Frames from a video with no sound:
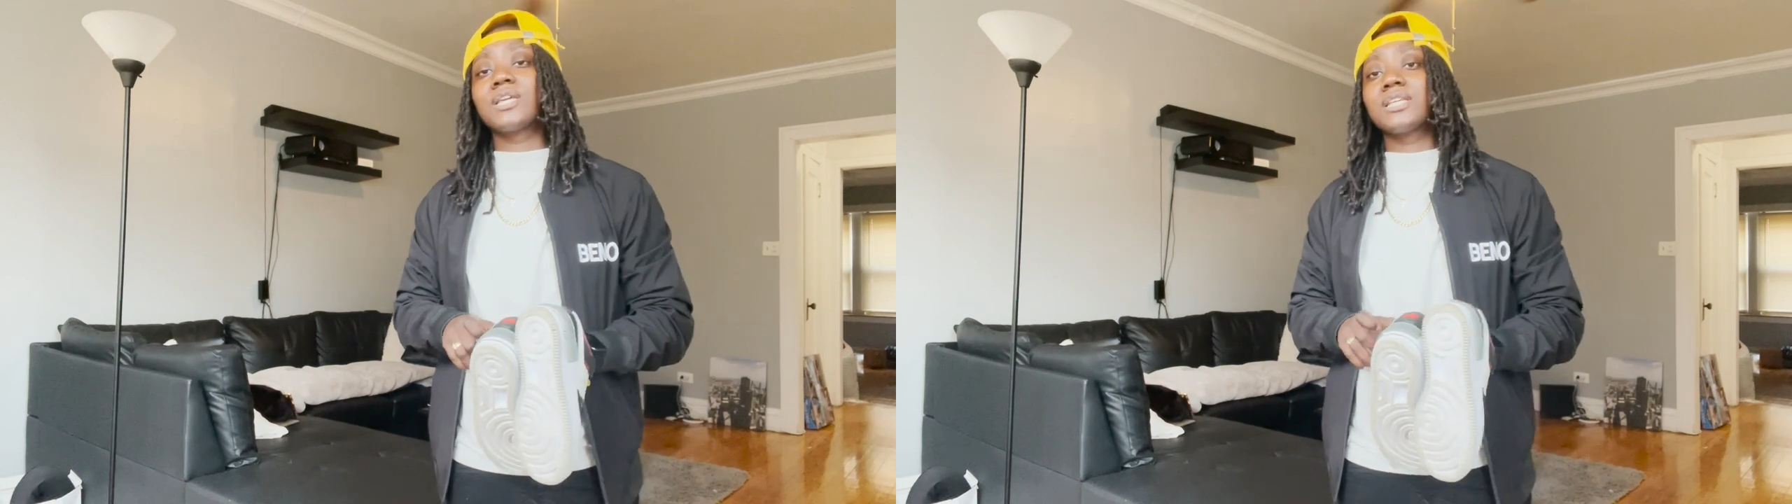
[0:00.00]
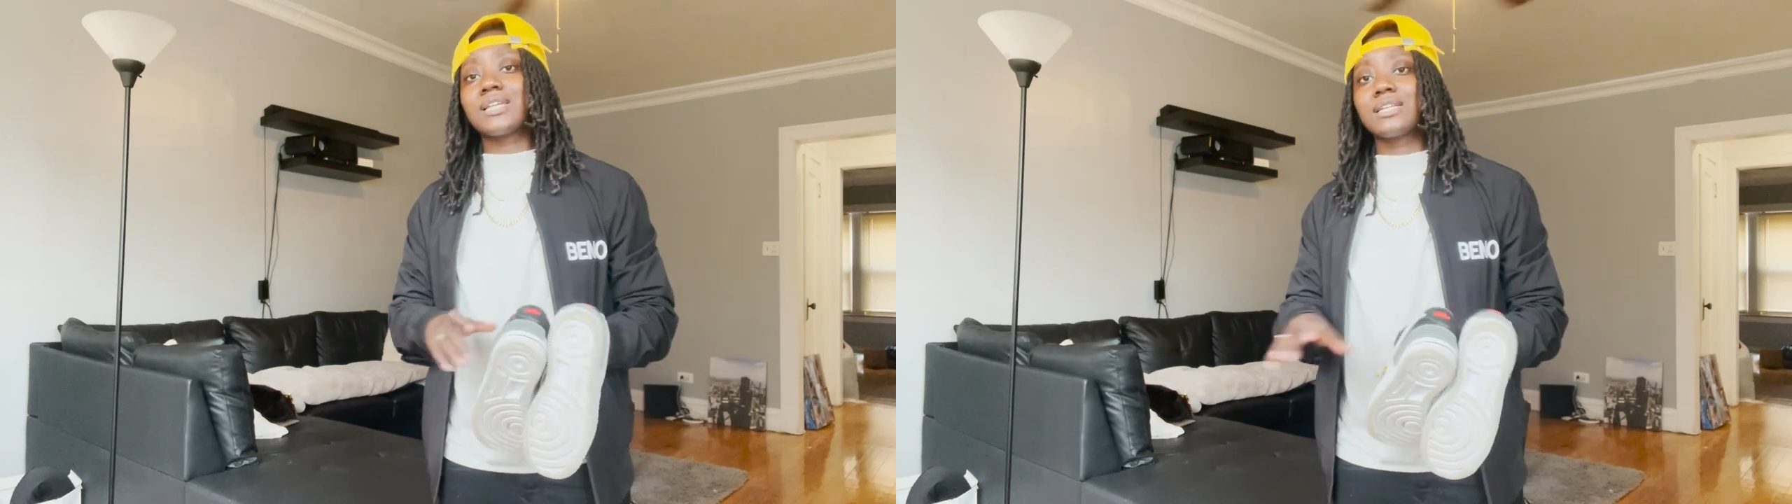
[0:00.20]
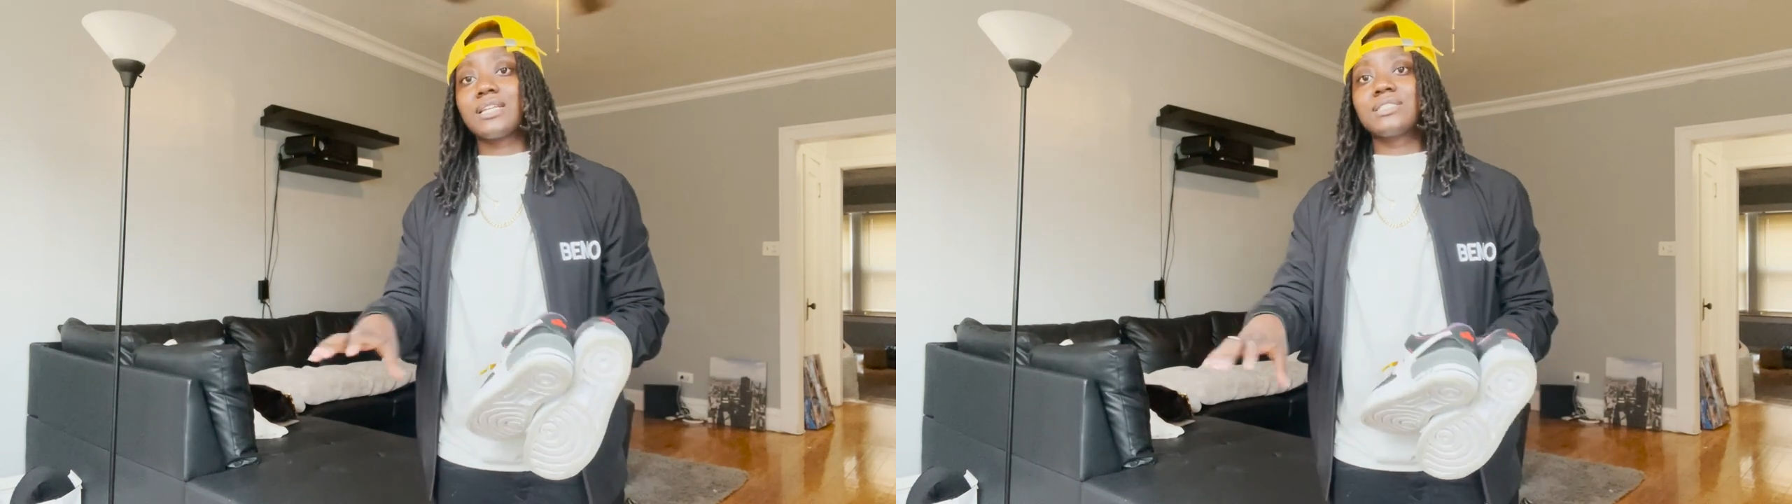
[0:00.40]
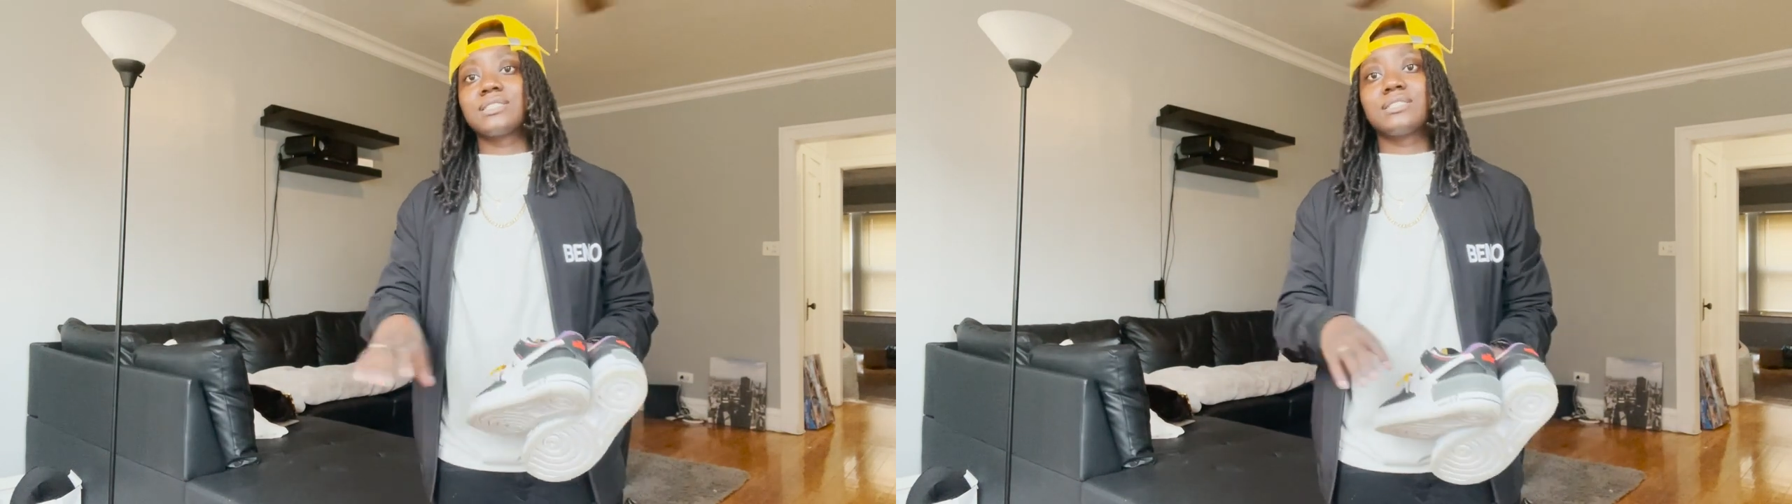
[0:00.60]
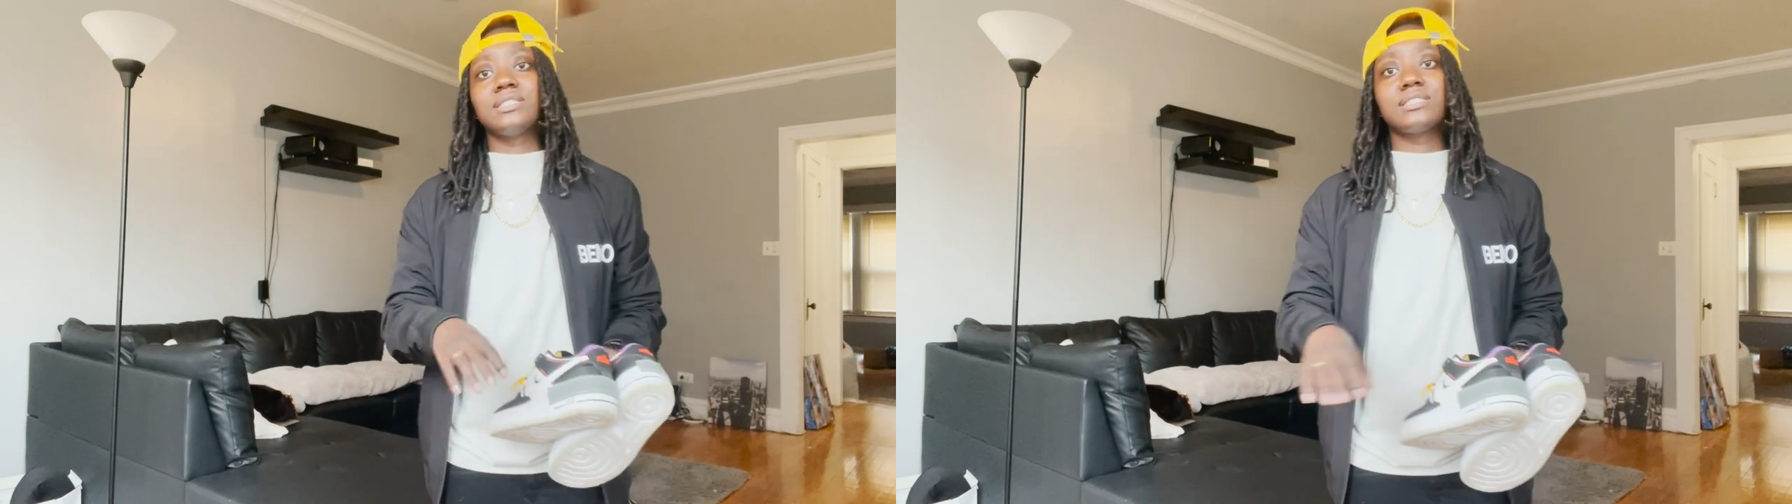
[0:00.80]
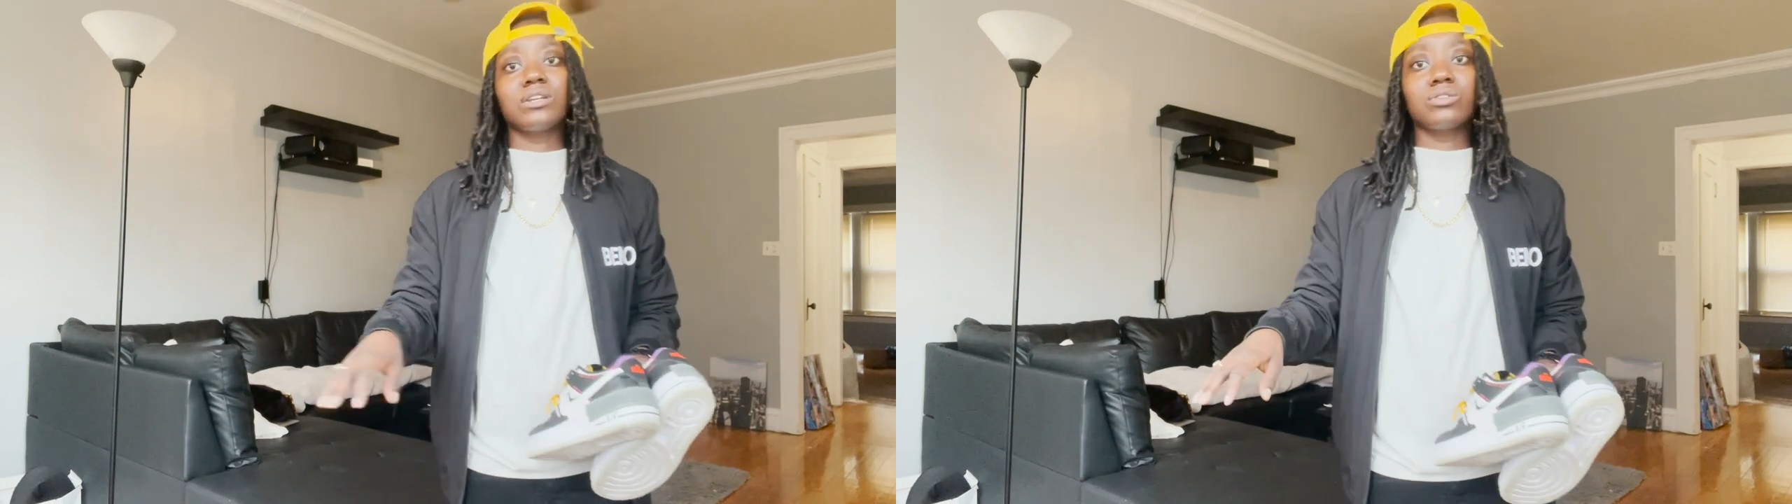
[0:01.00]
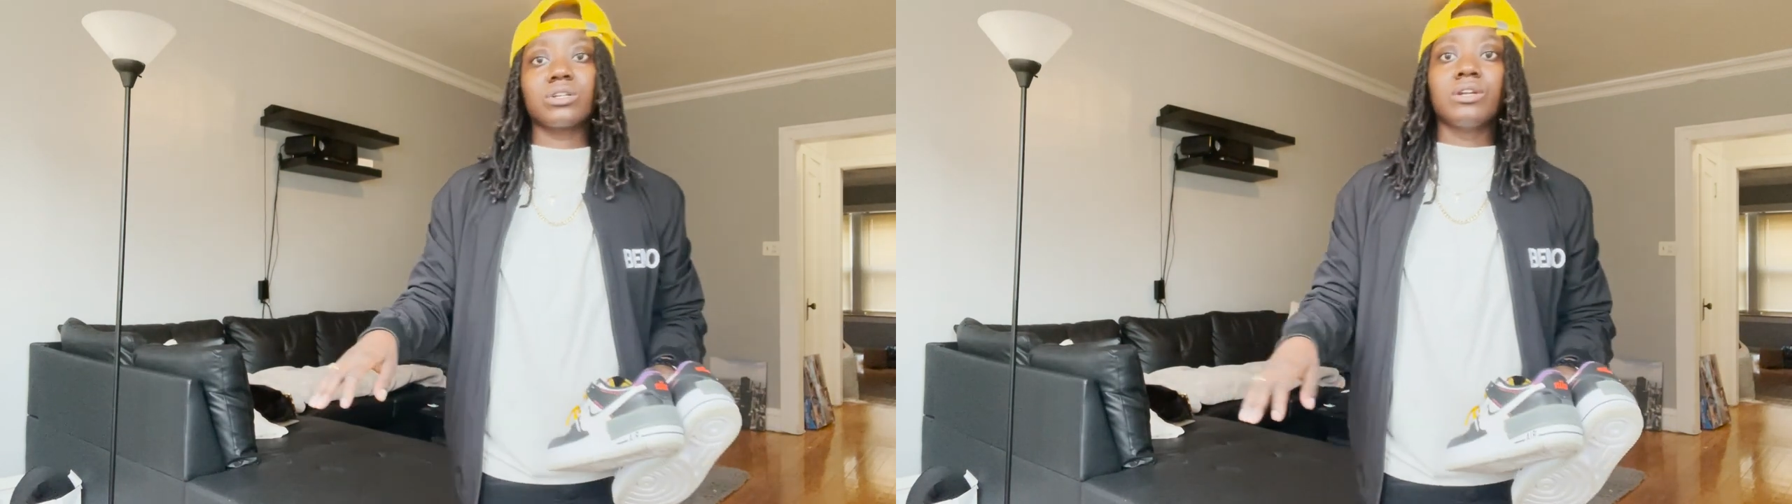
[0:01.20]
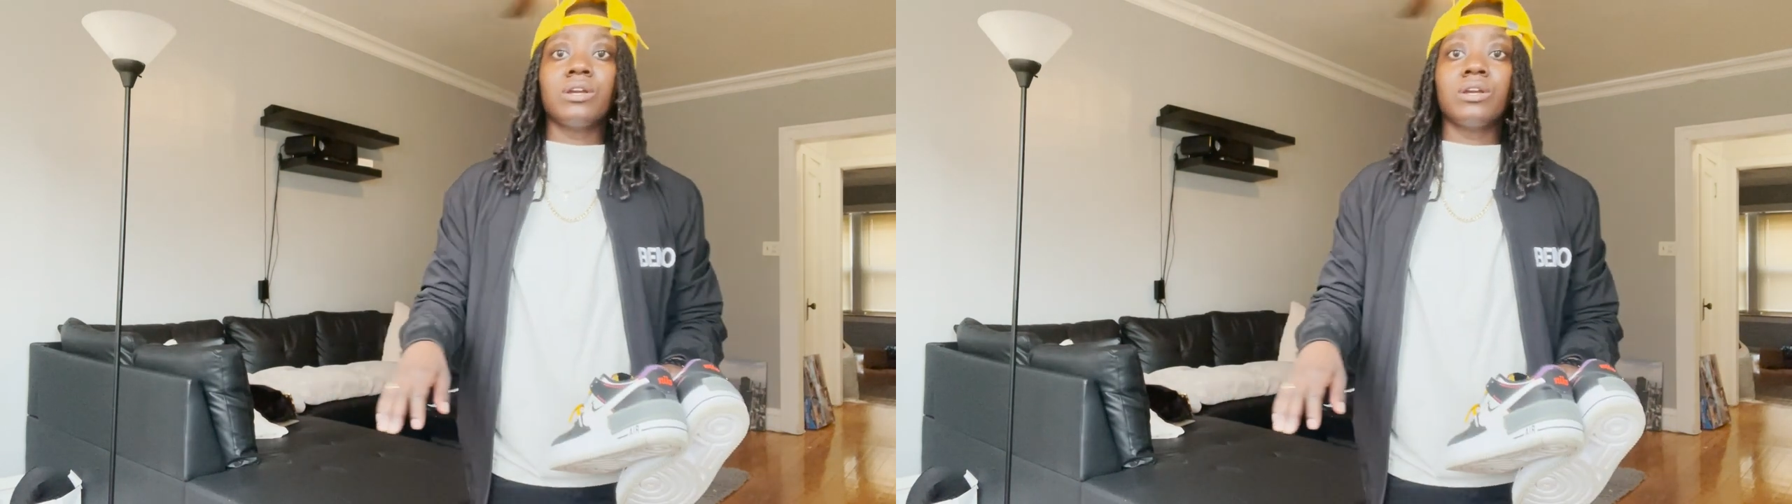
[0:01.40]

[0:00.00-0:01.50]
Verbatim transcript: things like that, just details,